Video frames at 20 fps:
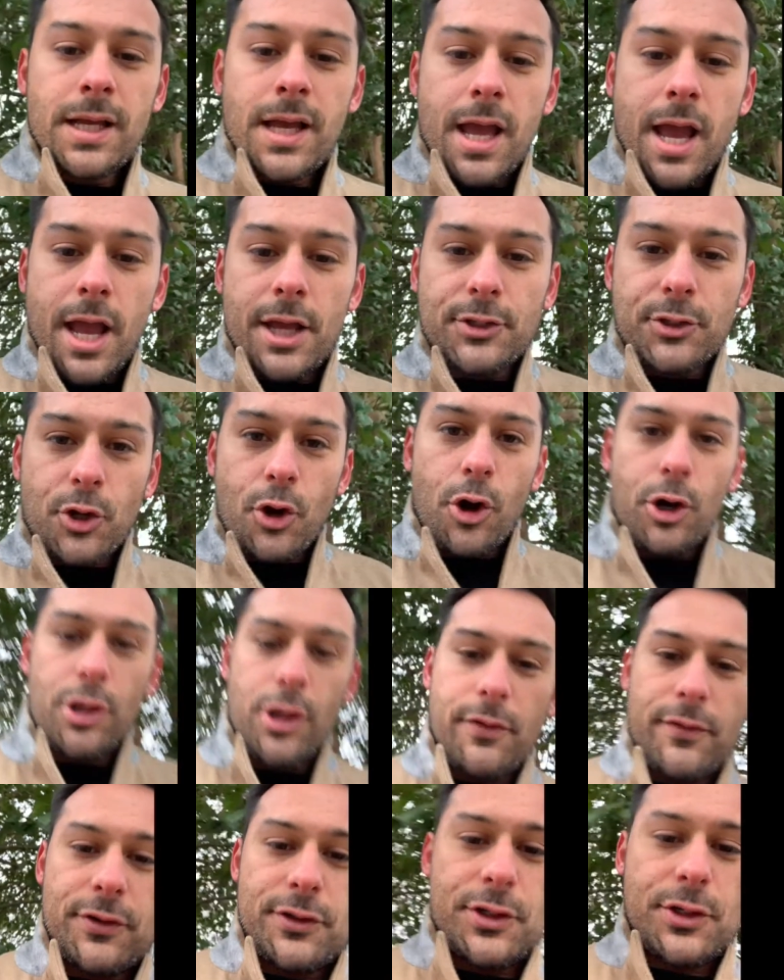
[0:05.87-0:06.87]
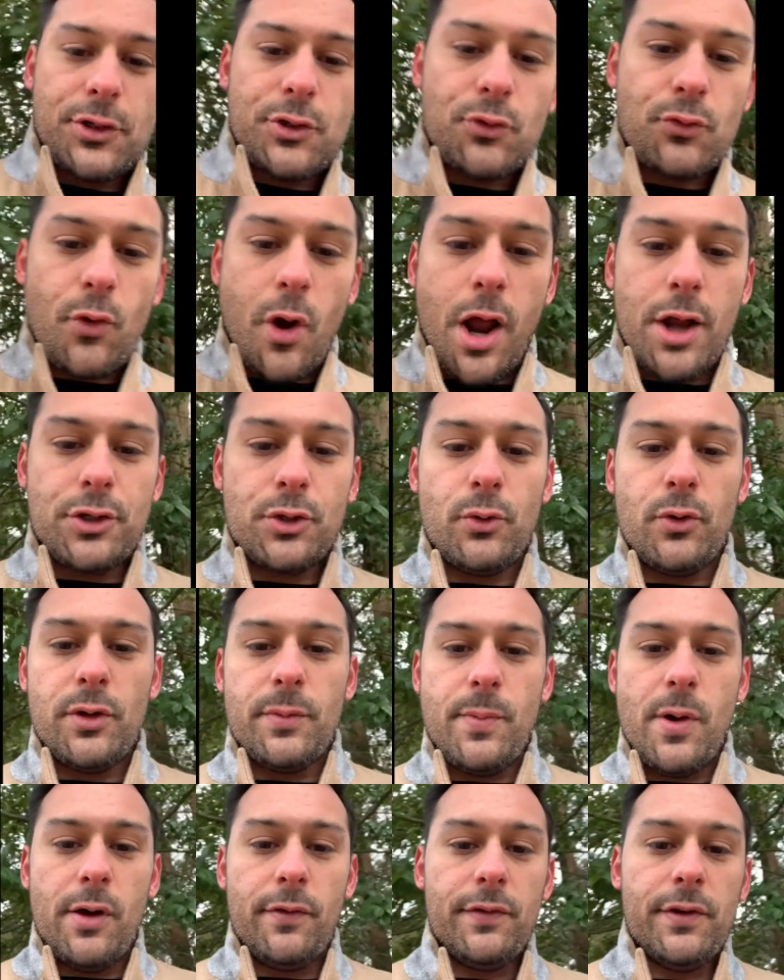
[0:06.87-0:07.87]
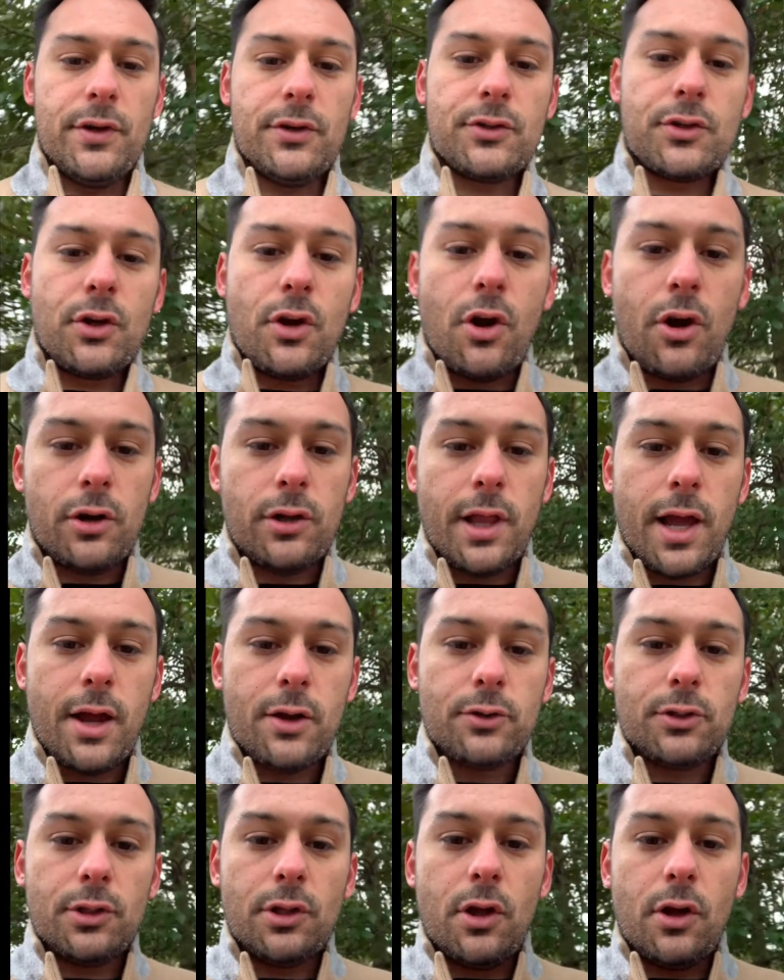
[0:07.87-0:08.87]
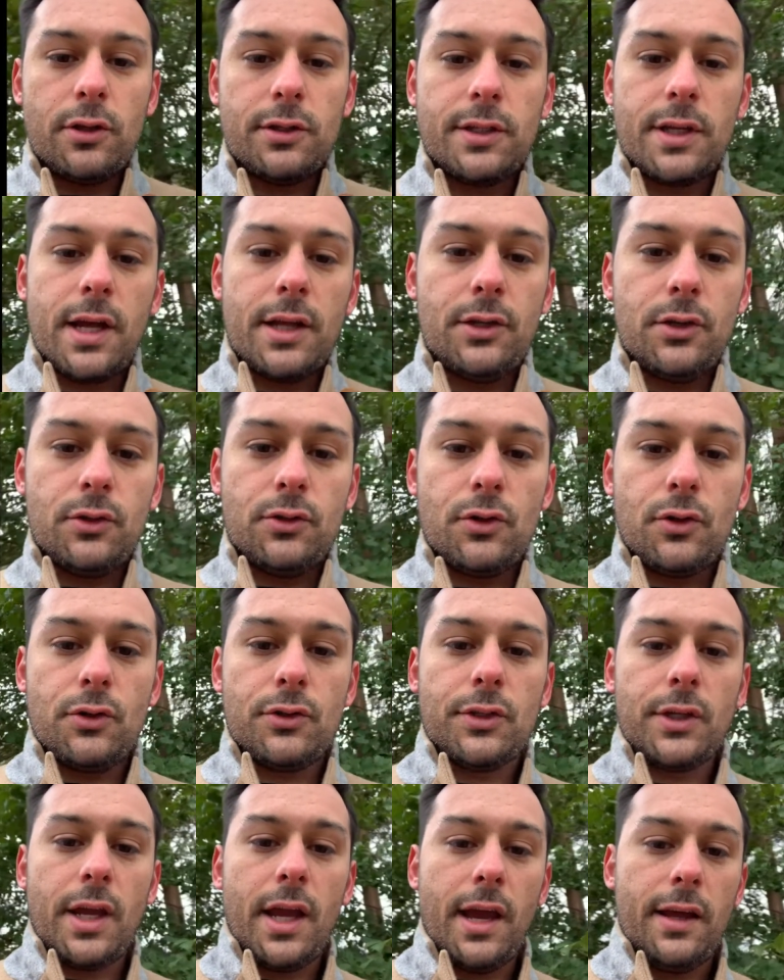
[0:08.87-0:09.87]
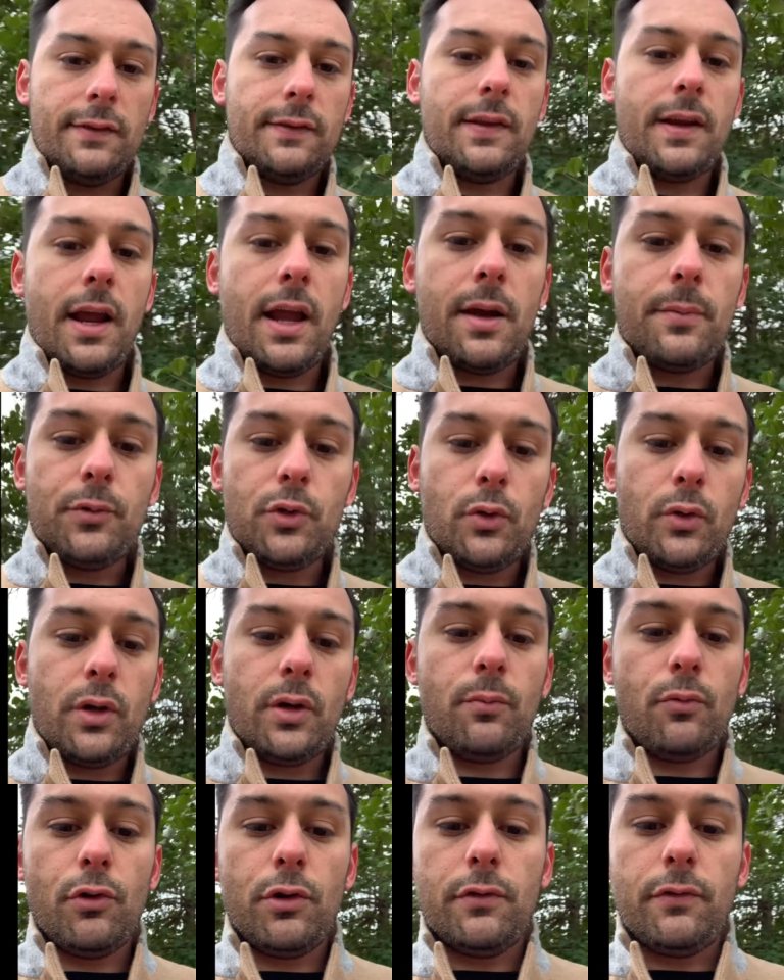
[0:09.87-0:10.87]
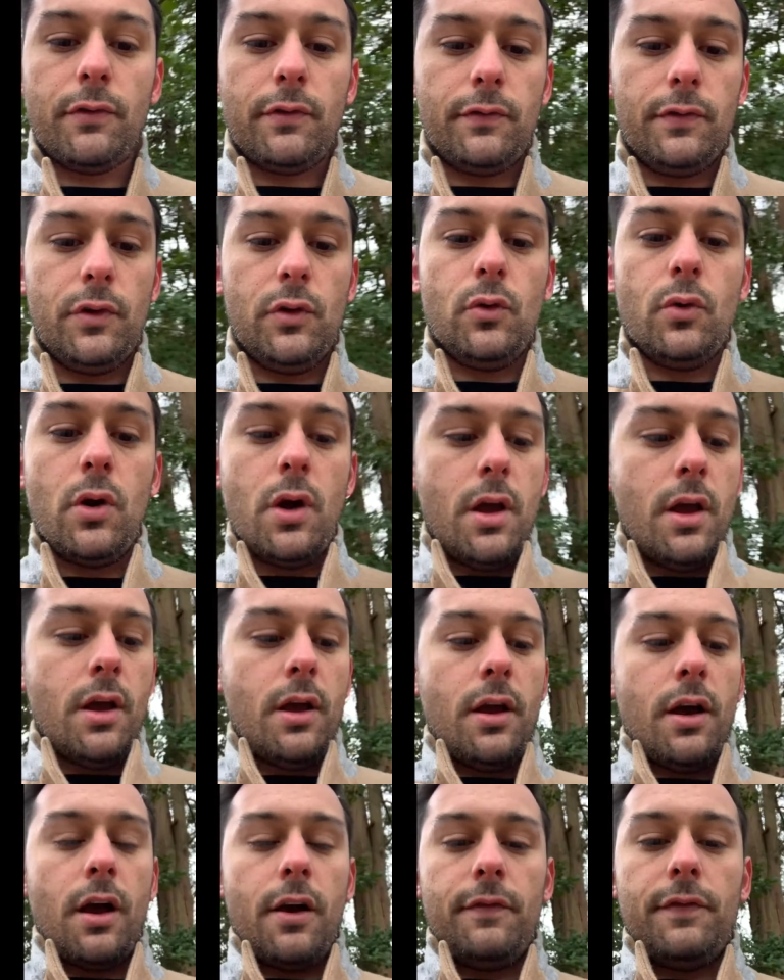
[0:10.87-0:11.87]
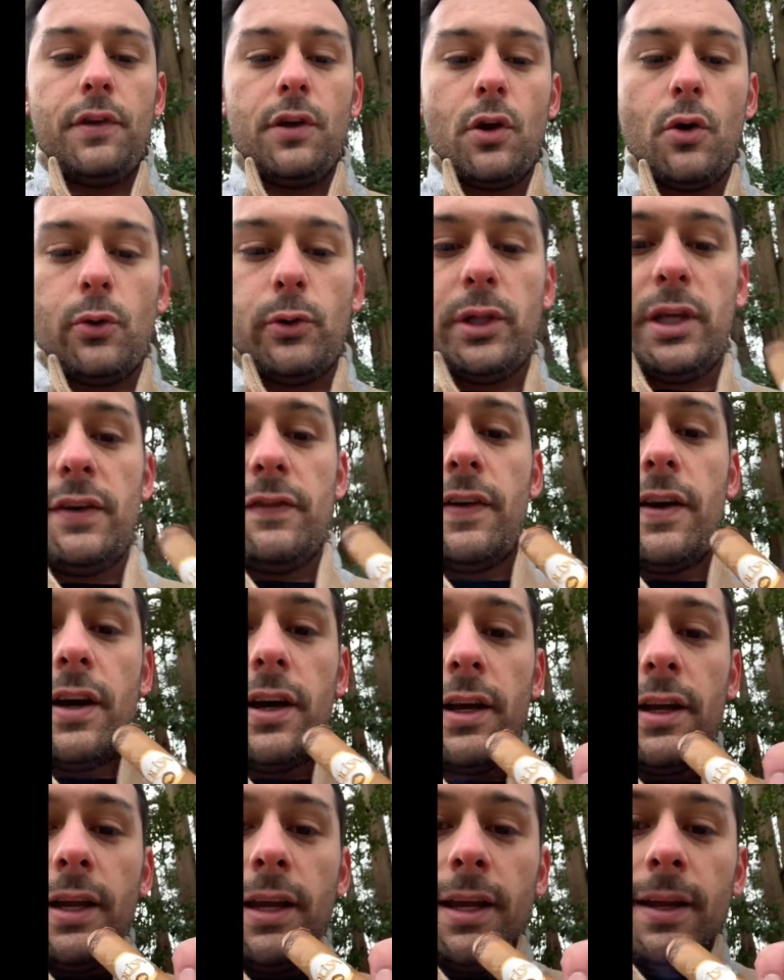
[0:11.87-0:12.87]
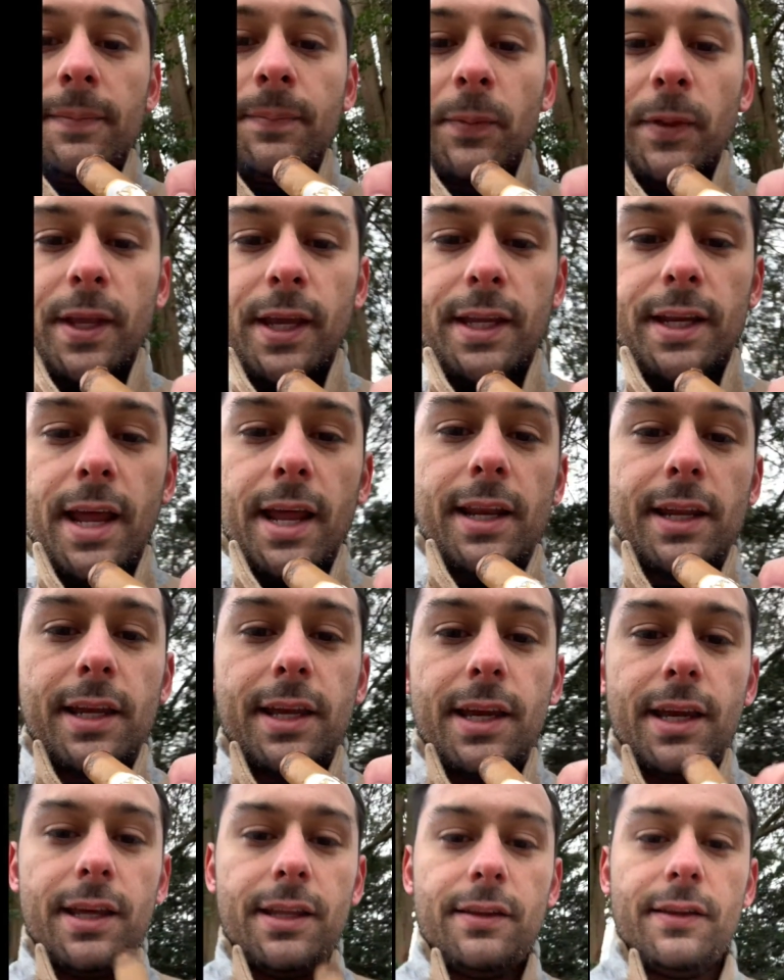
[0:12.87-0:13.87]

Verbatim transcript: Hey, cigar lovers, this is Roger with Belvedere Cigar Lounge in Lawnside, New Jersey, and today I'm doing a brief review of the Oliva Connecticut.